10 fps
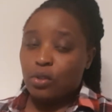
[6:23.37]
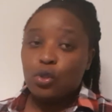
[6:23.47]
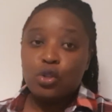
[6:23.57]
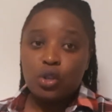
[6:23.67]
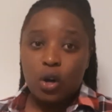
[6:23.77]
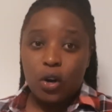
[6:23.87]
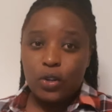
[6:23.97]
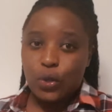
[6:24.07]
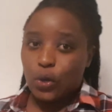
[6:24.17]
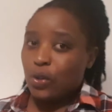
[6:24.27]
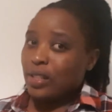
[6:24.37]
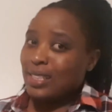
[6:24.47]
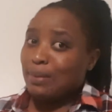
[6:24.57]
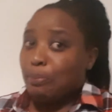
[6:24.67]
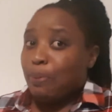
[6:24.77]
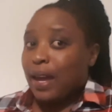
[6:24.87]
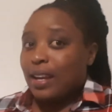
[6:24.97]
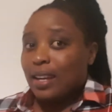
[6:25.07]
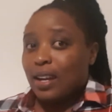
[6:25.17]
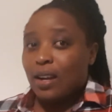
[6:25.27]
Nyodo,
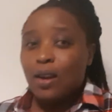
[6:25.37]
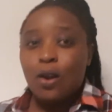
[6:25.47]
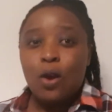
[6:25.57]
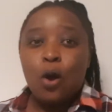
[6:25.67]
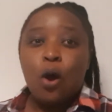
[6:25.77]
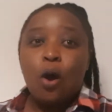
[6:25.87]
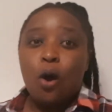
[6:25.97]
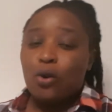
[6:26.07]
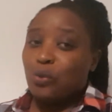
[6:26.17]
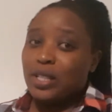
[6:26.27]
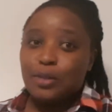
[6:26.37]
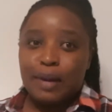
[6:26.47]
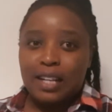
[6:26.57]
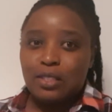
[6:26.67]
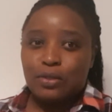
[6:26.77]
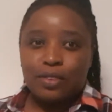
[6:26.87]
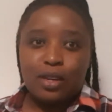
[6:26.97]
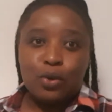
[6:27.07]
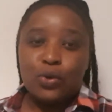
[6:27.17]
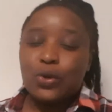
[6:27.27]
depending on which part of
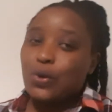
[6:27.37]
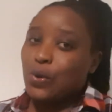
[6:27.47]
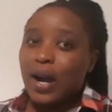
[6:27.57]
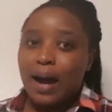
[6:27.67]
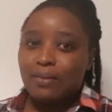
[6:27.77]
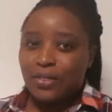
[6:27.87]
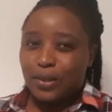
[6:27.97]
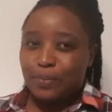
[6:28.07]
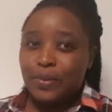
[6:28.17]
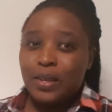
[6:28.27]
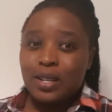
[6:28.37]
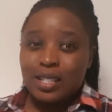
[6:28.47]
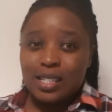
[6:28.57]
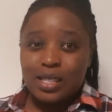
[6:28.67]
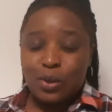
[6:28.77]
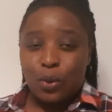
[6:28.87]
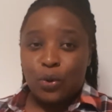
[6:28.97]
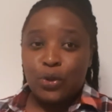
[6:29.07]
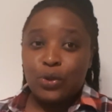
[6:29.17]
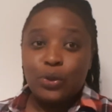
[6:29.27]
Gīkūyū you come from. So,
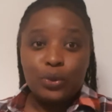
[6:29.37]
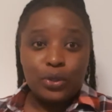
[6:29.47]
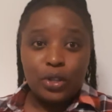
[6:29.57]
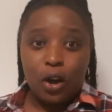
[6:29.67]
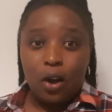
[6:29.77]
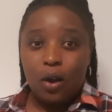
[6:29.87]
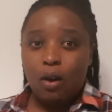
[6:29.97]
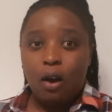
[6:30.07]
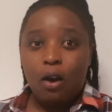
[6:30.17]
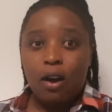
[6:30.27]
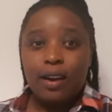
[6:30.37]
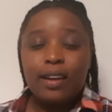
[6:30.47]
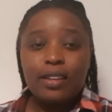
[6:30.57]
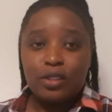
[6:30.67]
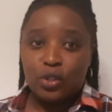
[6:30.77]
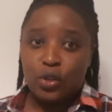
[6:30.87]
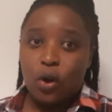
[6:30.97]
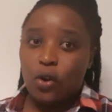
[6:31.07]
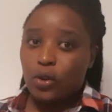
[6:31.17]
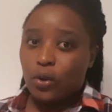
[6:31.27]
nyundo or
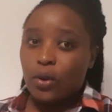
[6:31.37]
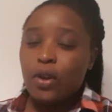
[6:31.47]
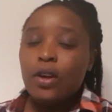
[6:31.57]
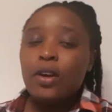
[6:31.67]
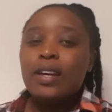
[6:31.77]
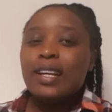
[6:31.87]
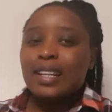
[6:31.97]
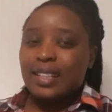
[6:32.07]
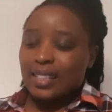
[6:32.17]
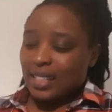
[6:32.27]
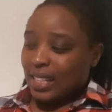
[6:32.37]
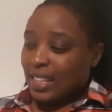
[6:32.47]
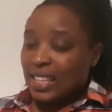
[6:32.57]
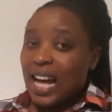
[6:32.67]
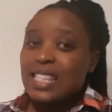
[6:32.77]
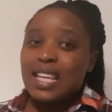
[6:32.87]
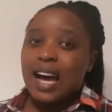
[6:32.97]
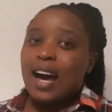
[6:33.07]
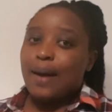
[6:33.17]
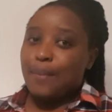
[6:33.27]
nyodo. That's a
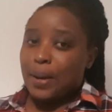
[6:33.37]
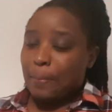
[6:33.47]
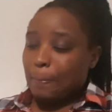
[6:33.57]
hammer.